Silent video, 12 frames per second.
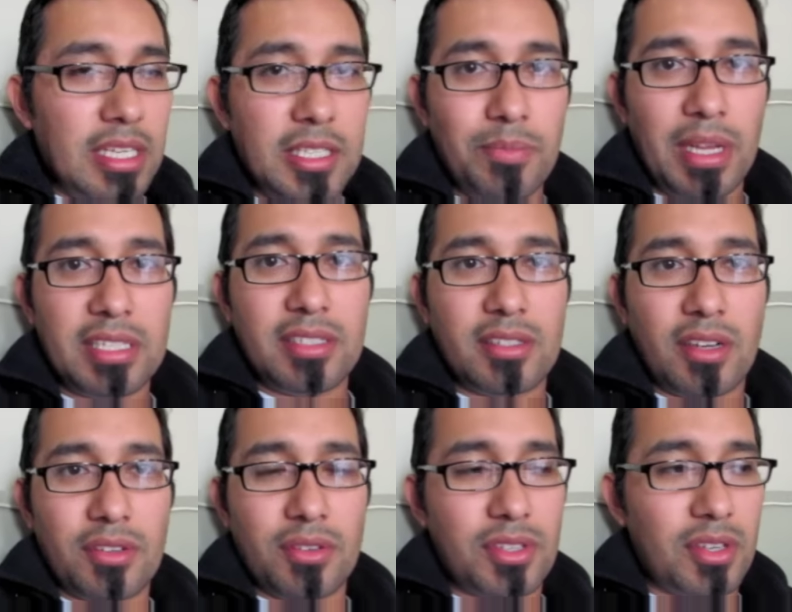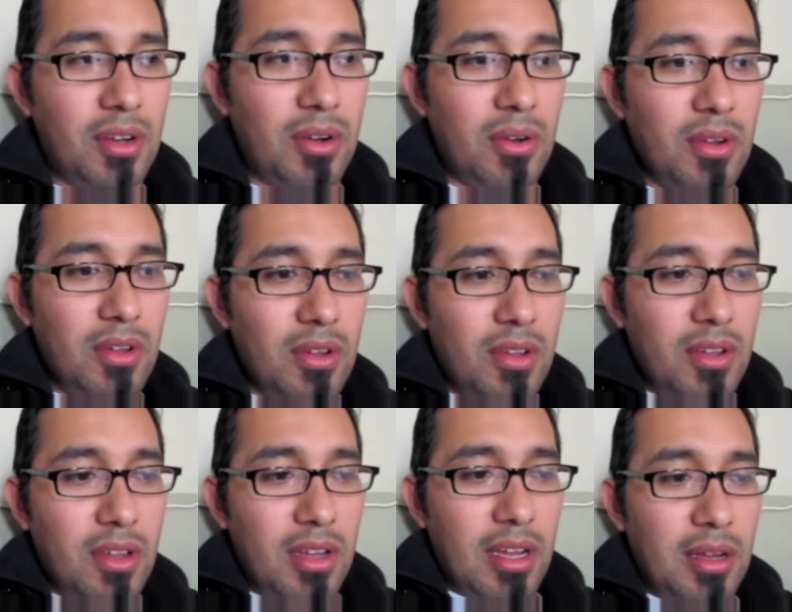his blessings on you. So
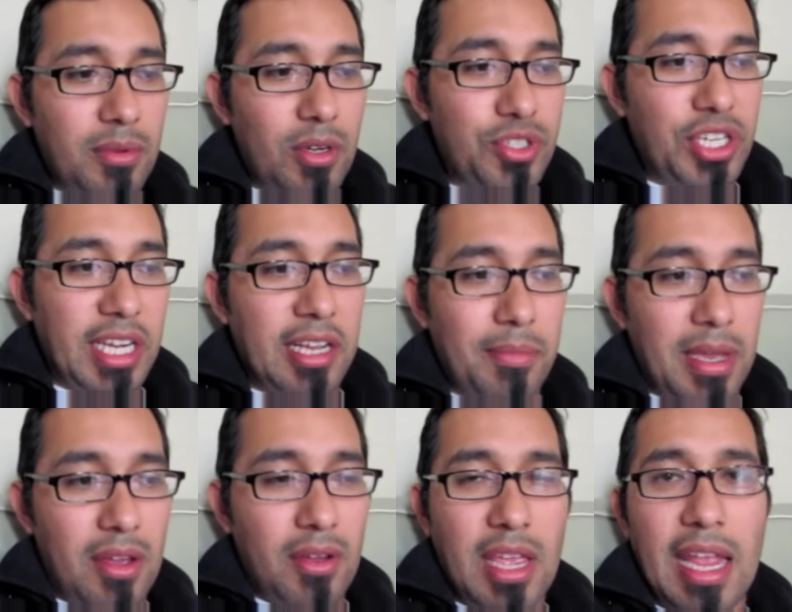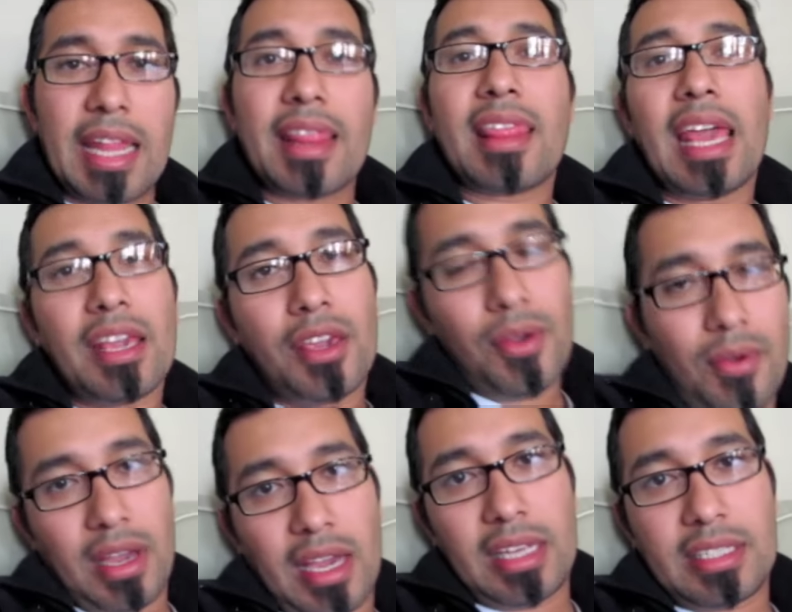um, go check him out and thank you
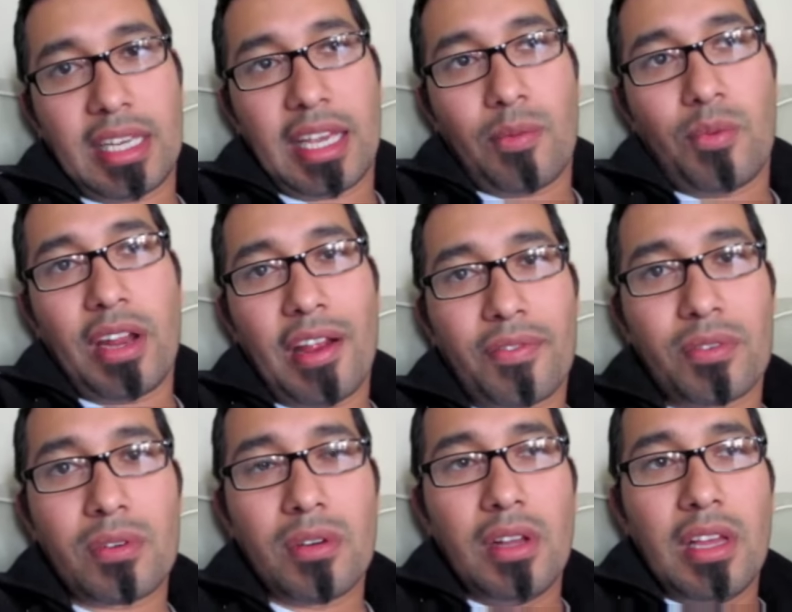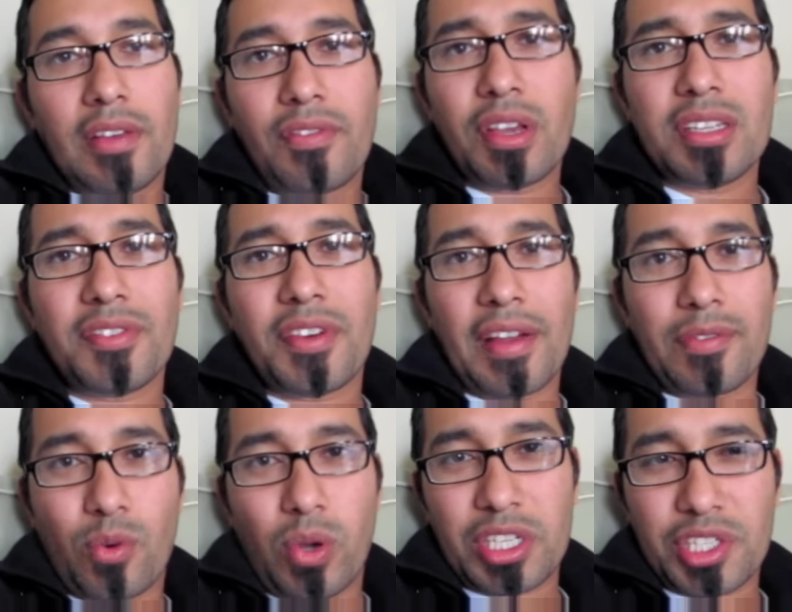guys. And whatever, do you guys ever have
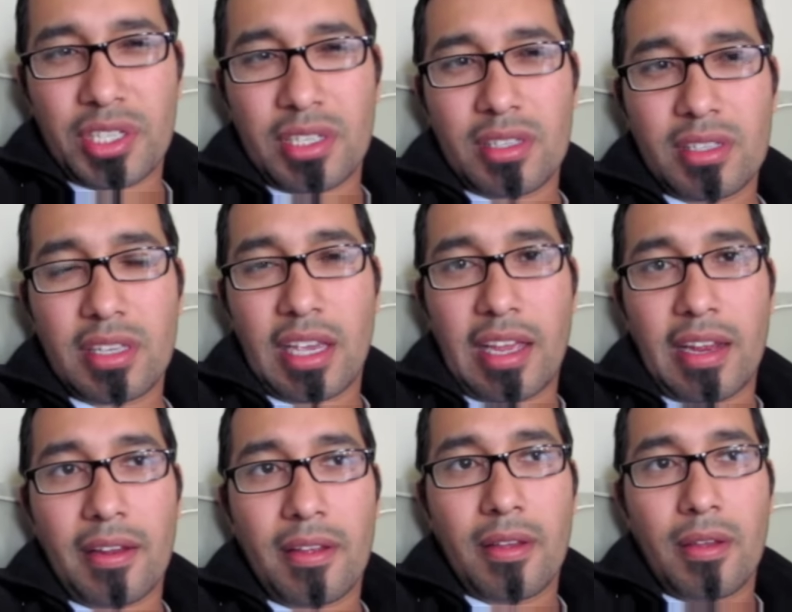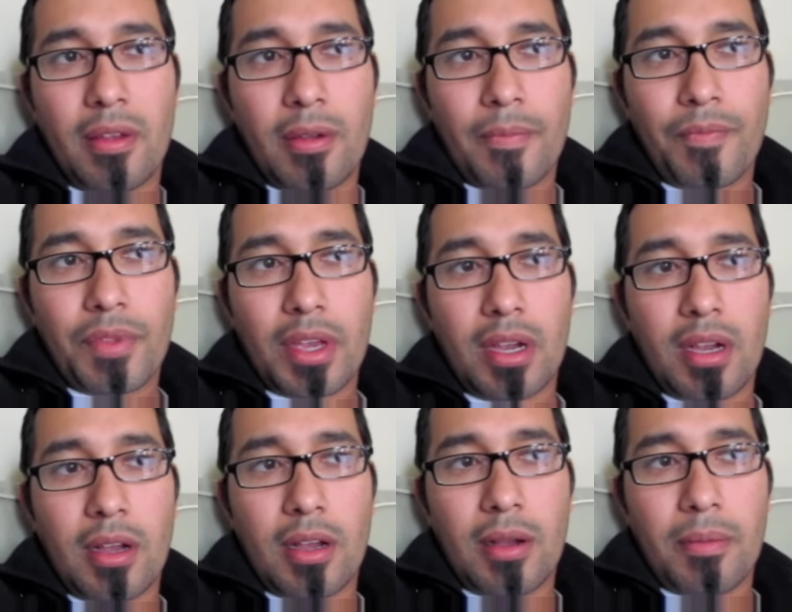questions and
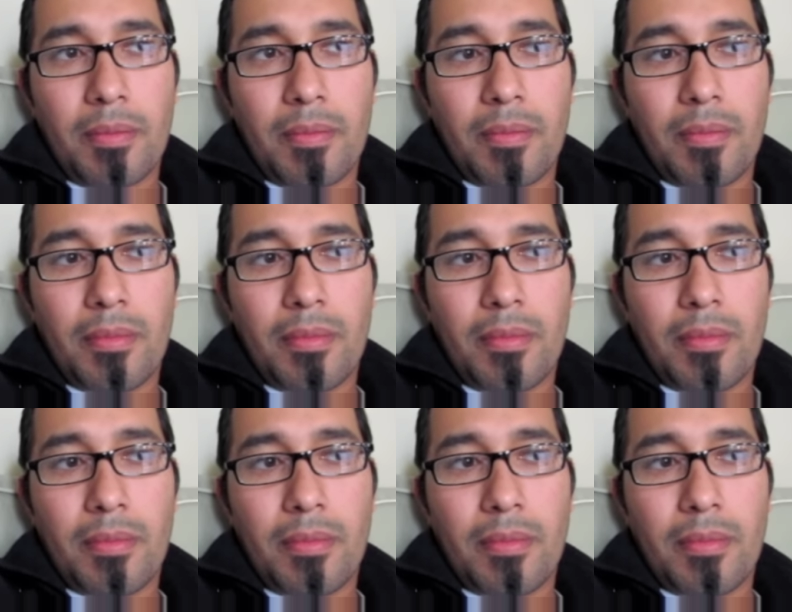um,